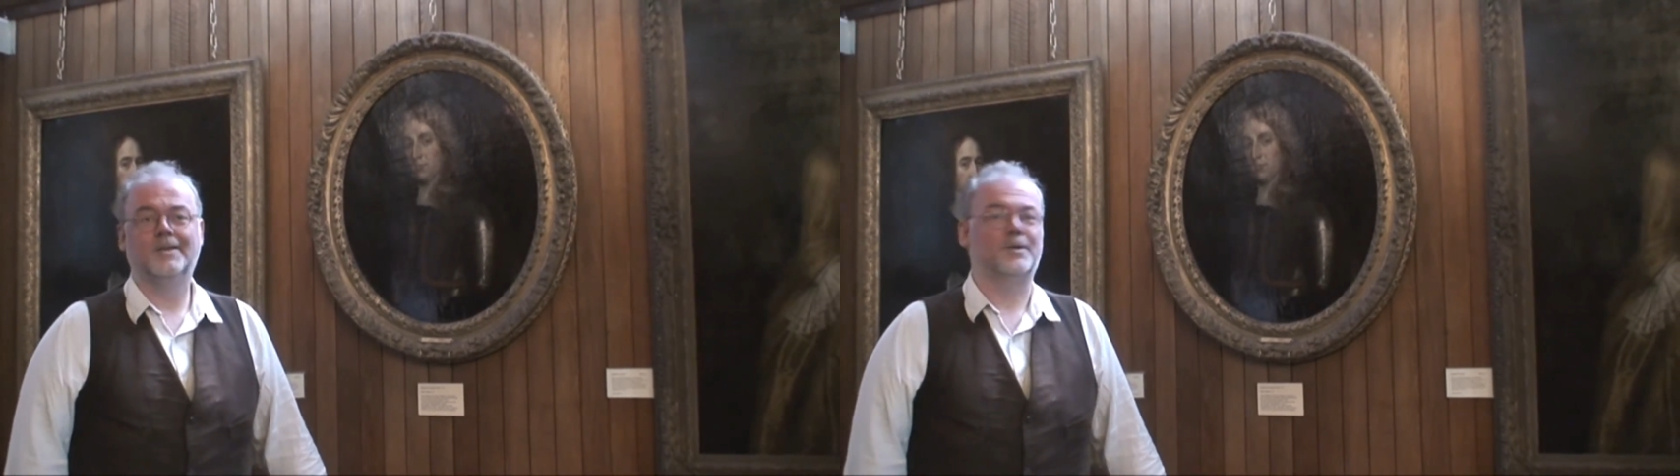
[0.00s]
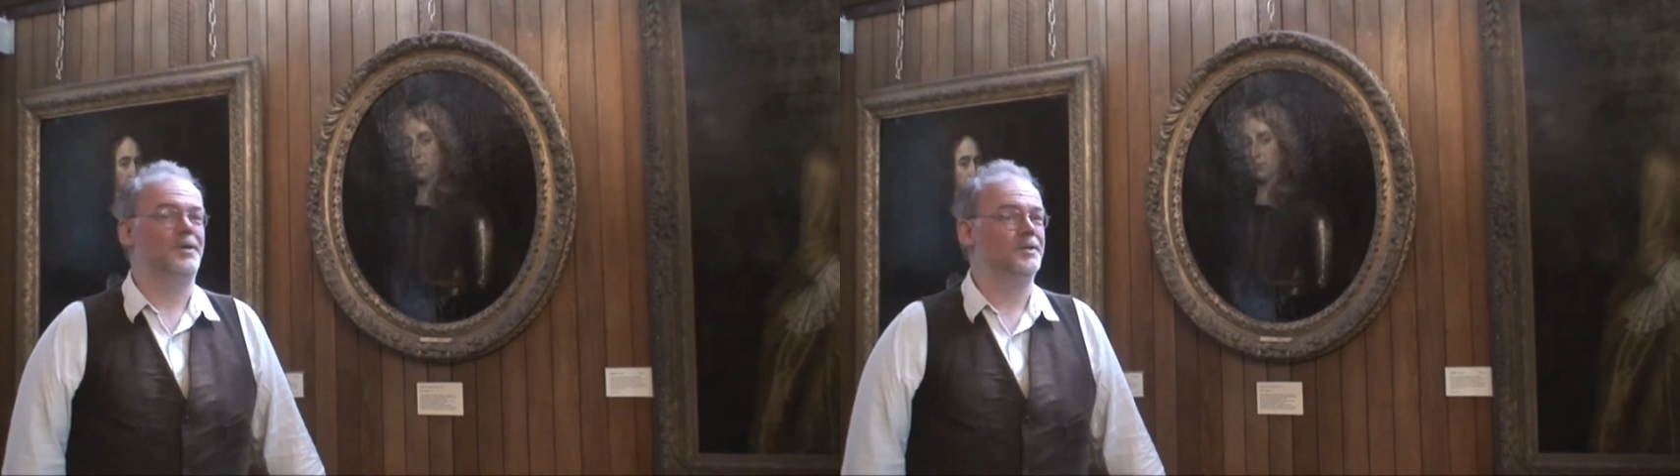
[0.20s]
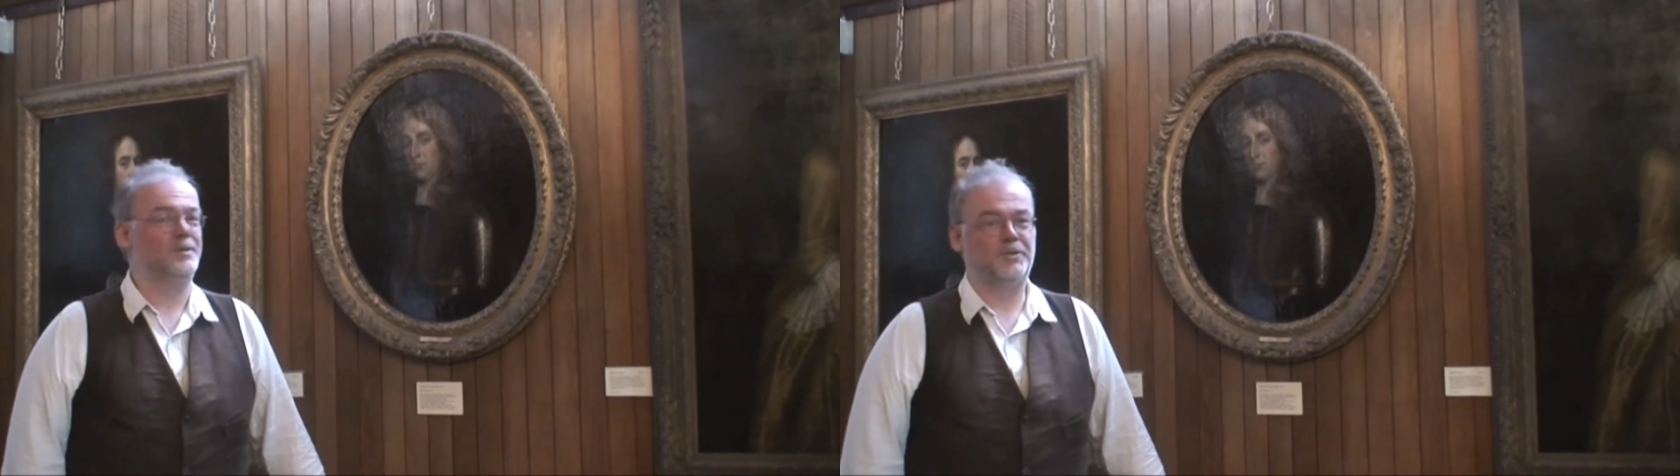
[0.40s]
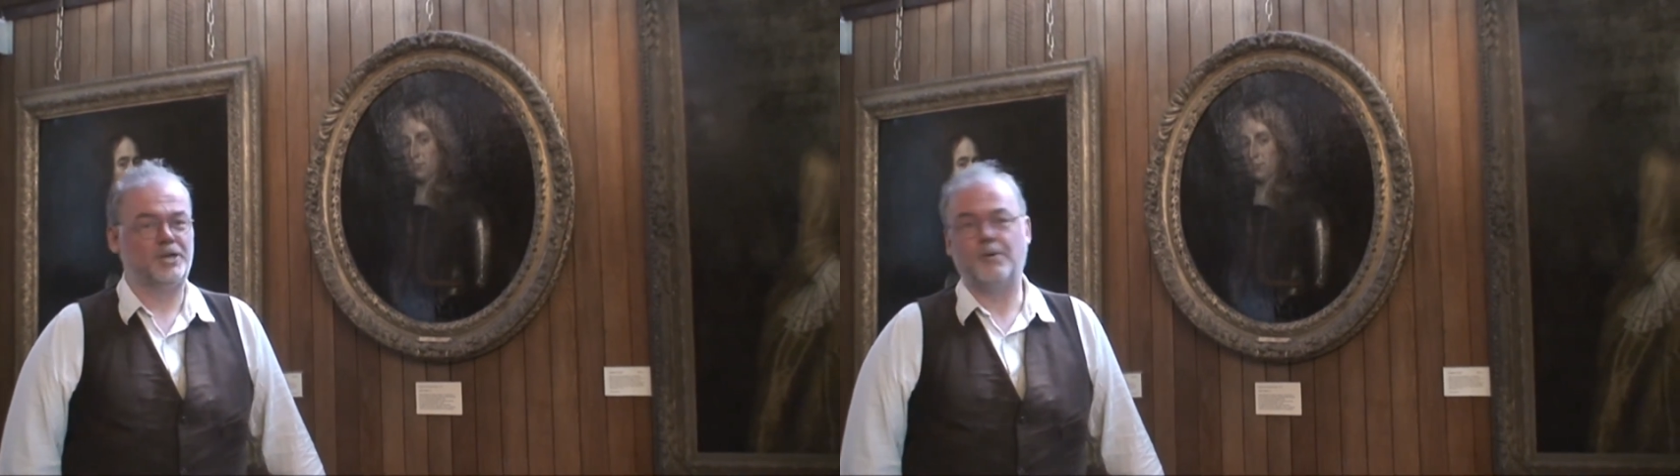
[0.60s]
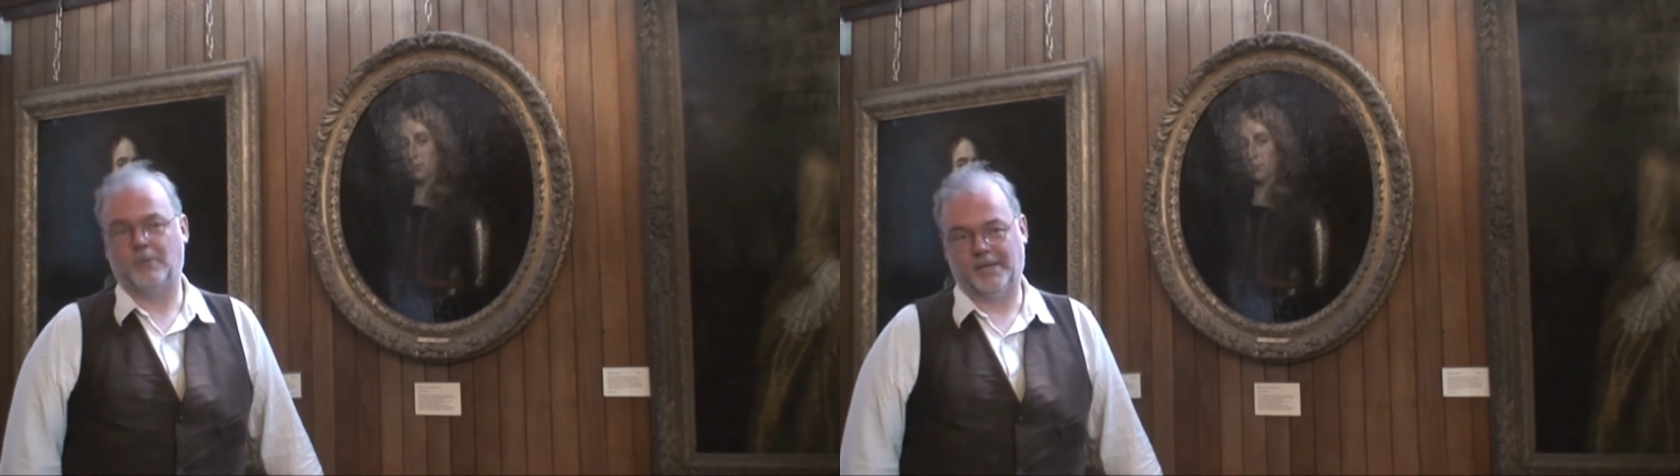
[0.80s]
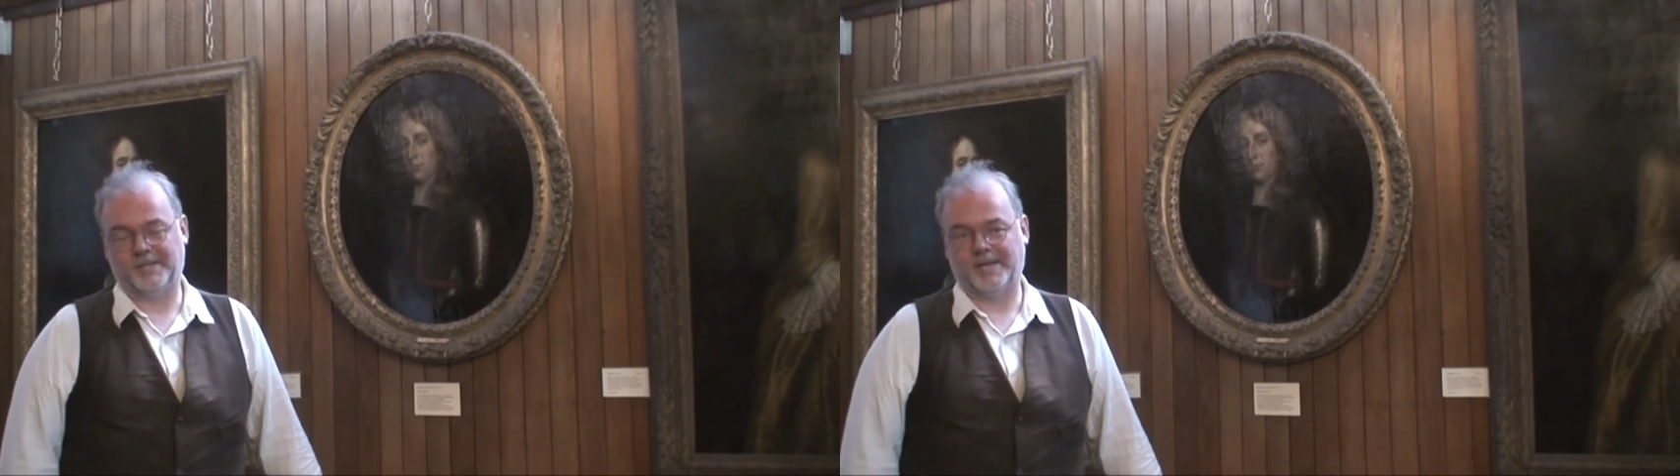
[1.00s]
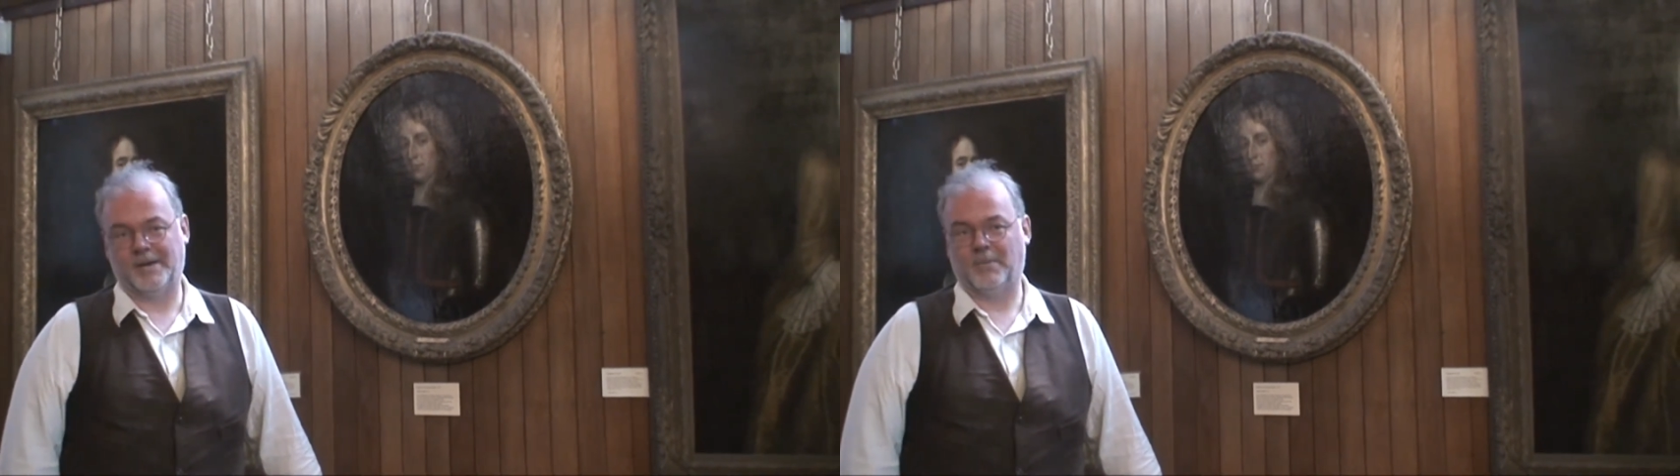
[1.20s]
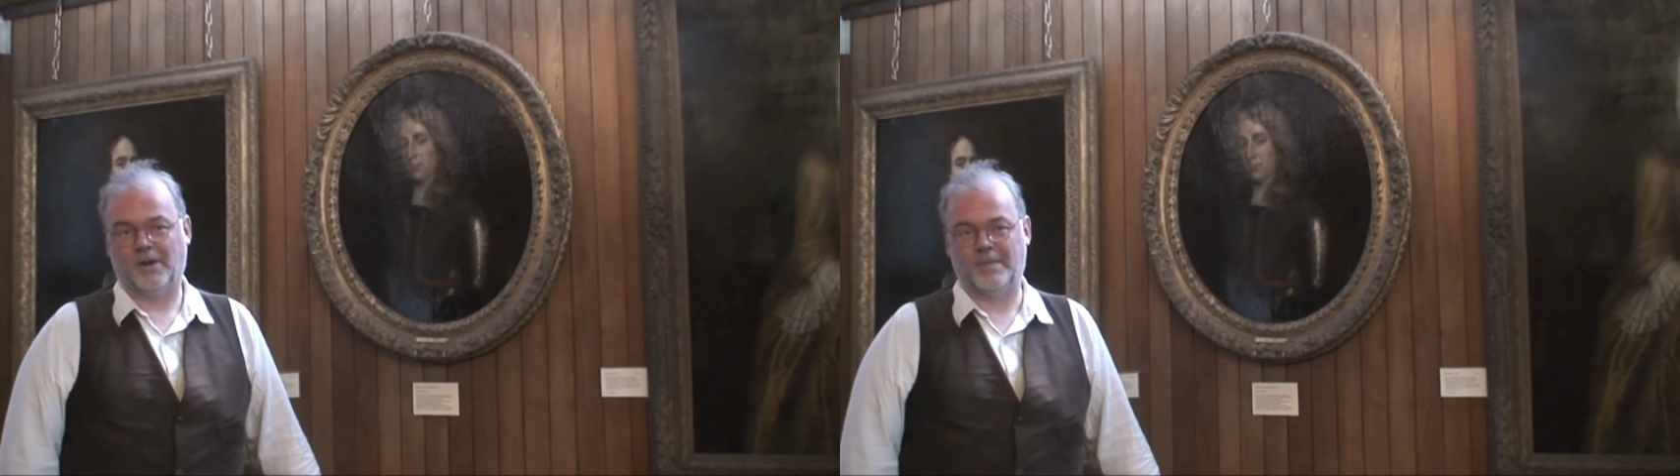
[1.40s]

so it's generally seen by